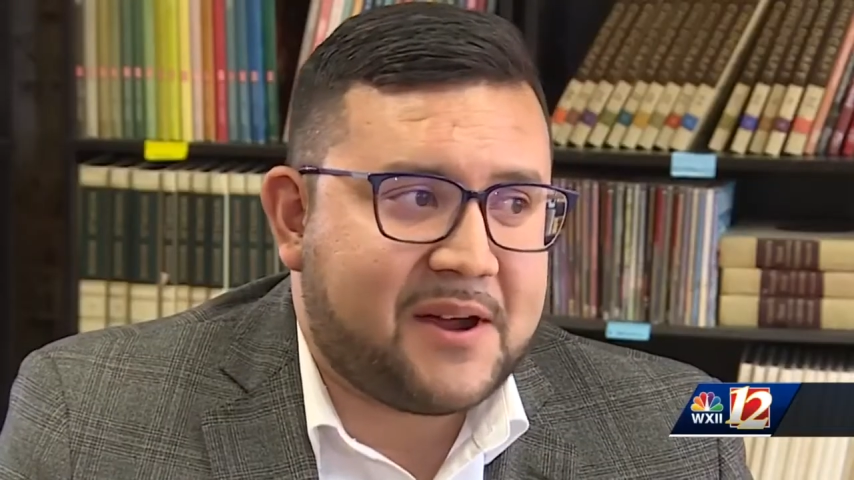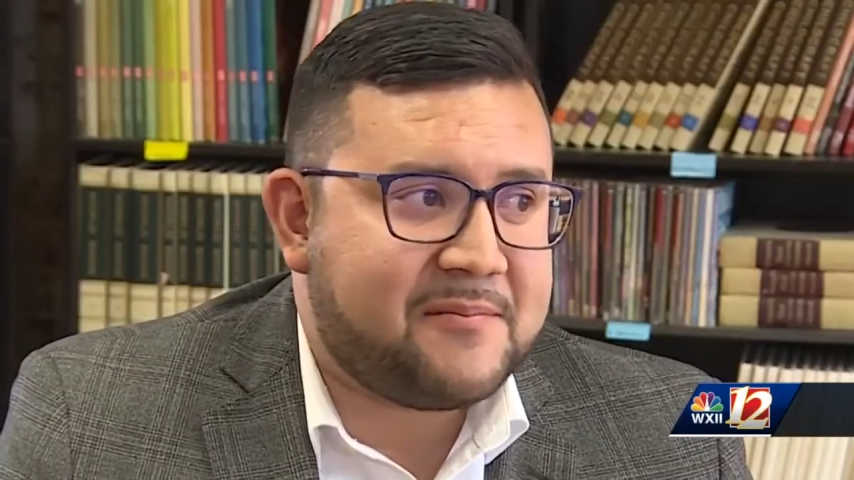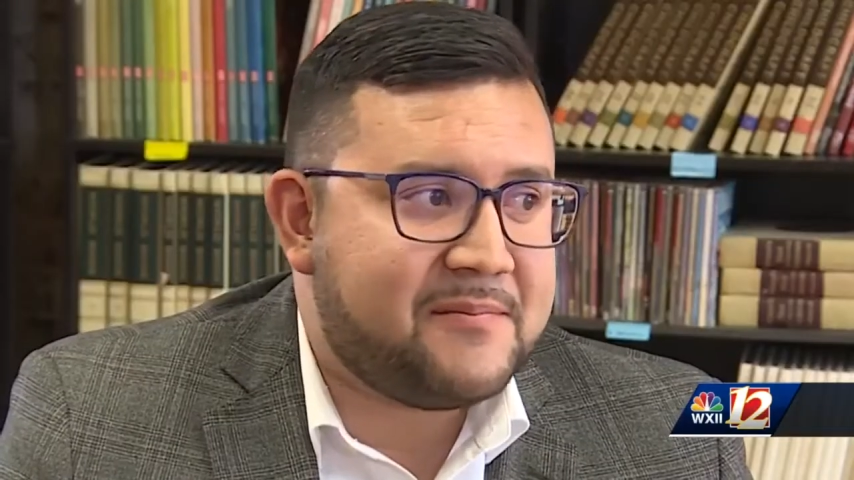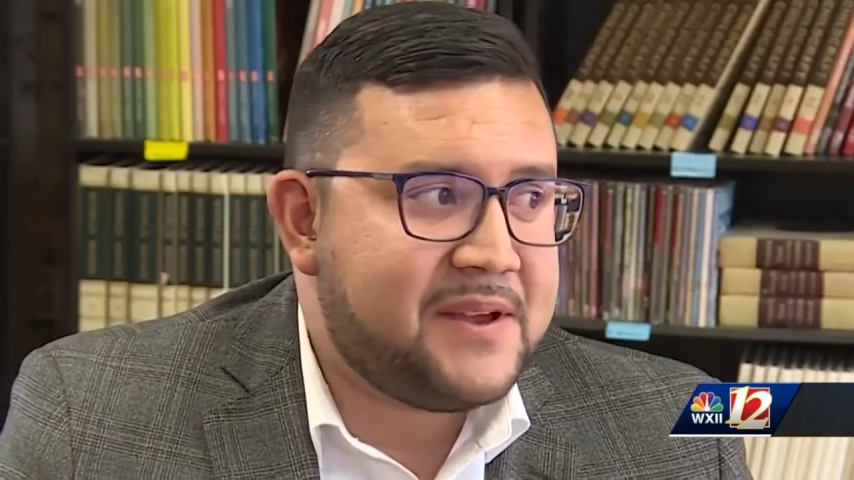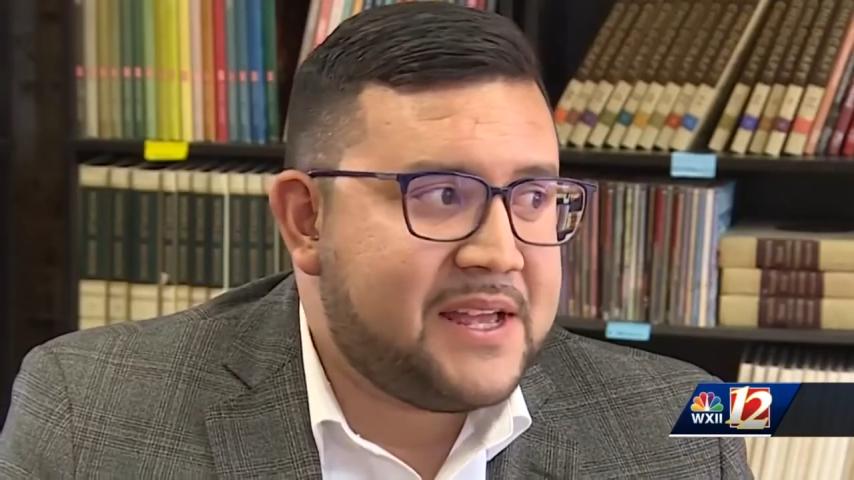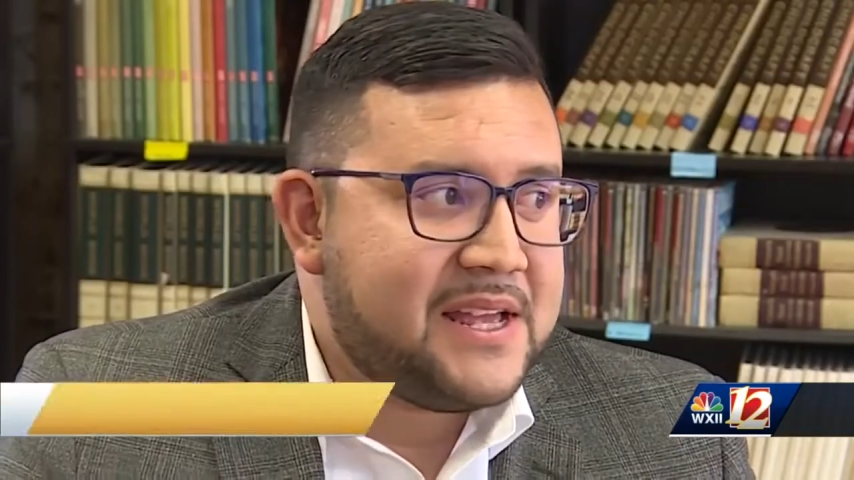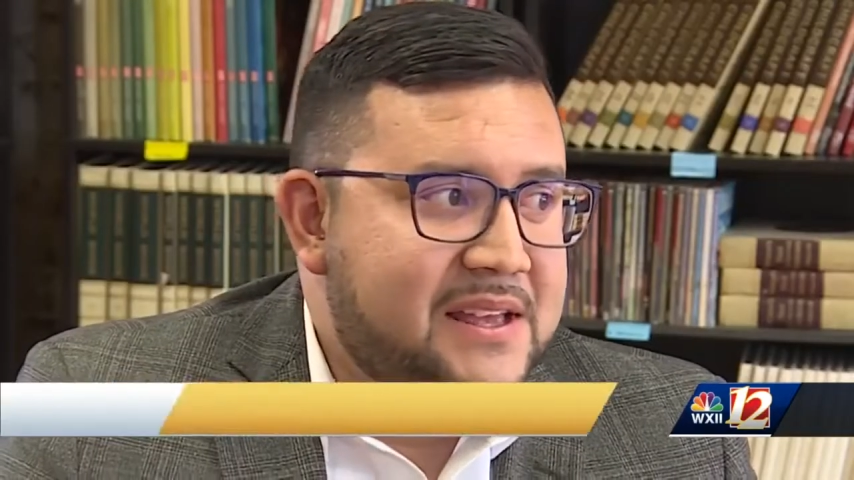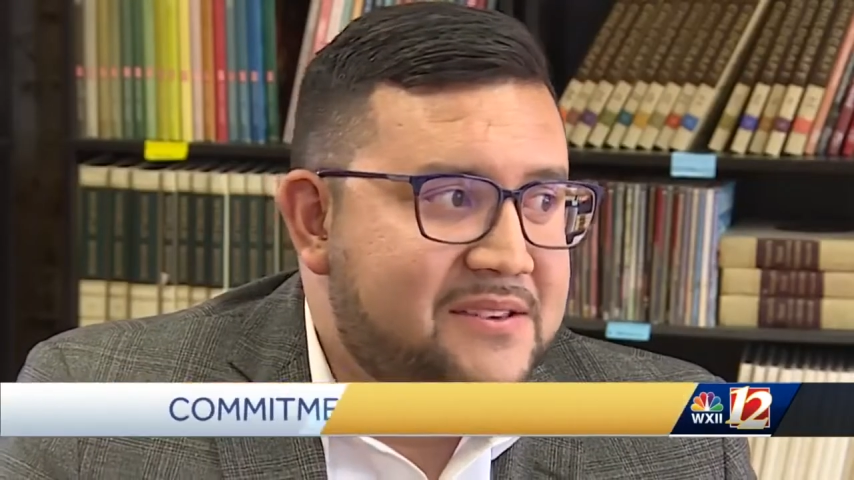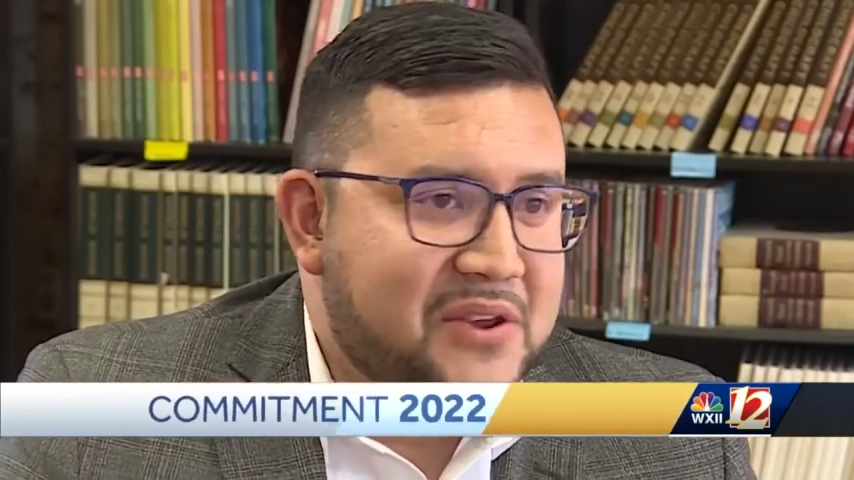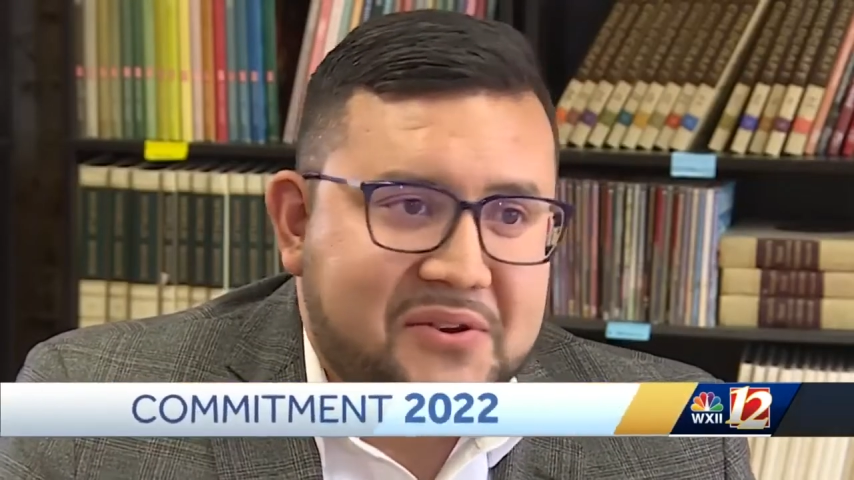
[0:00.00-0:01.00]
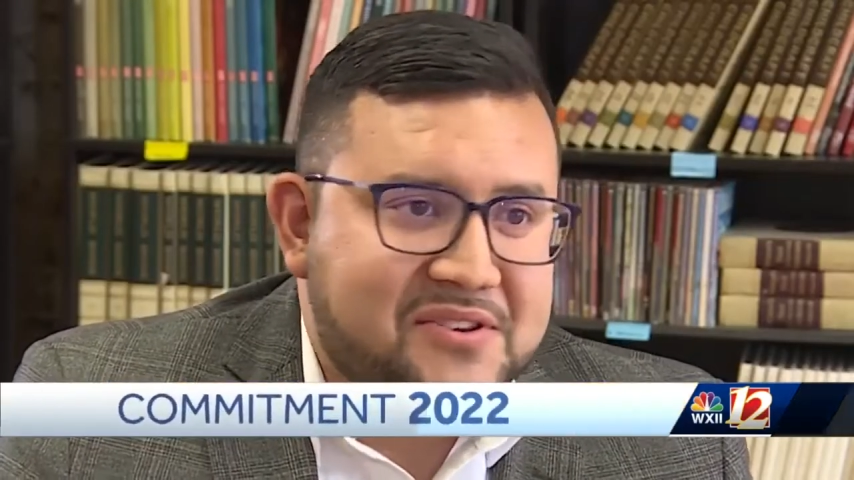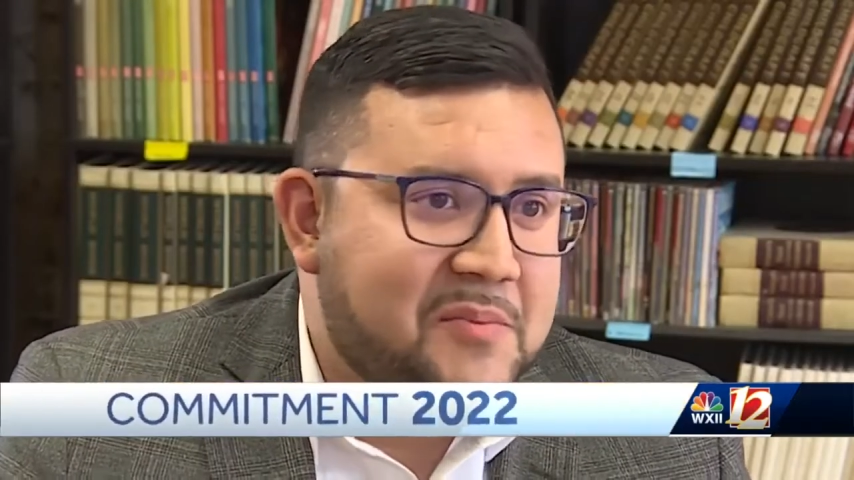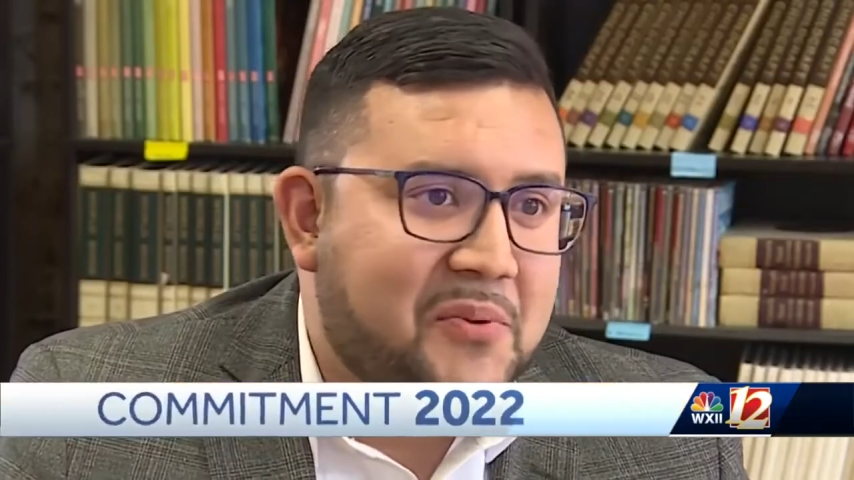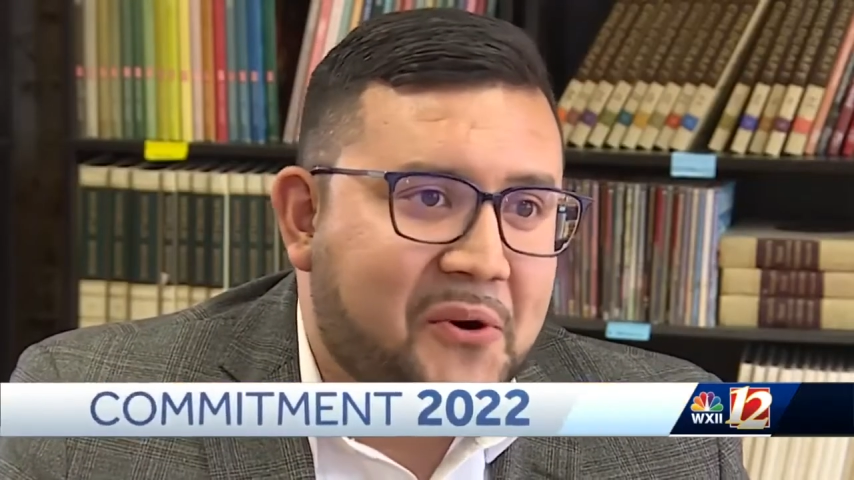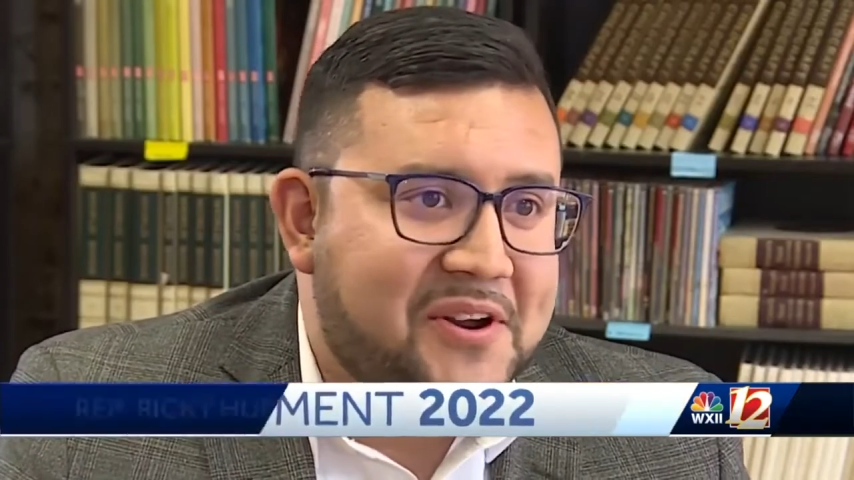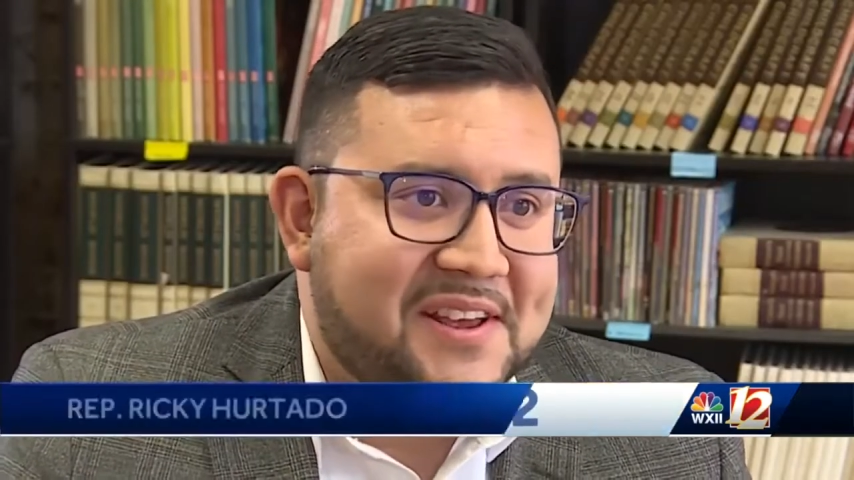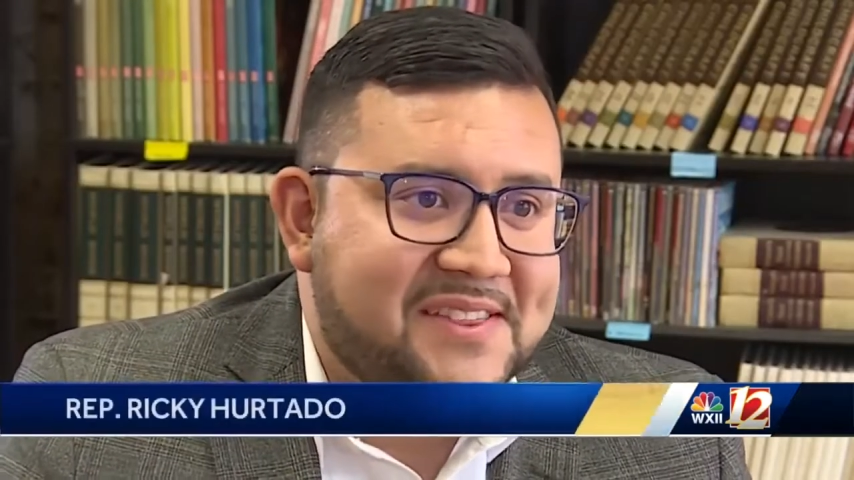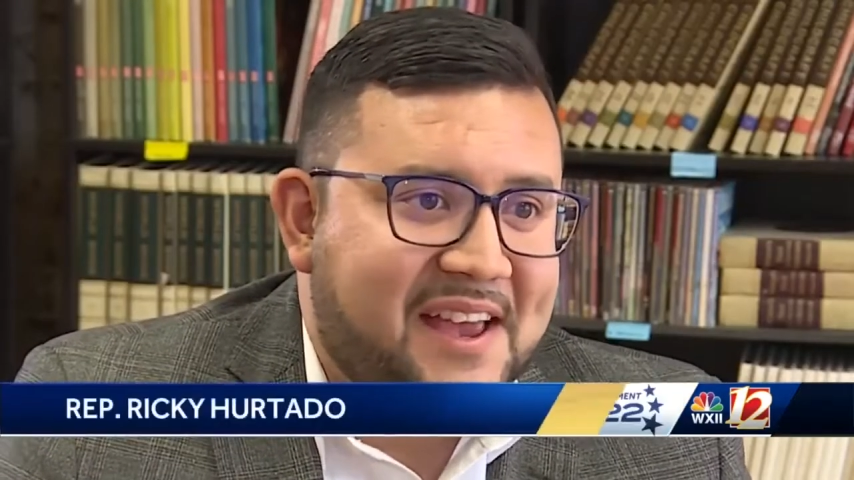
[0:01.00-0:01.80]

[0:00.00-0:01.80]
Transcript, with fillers: I'm so disappointed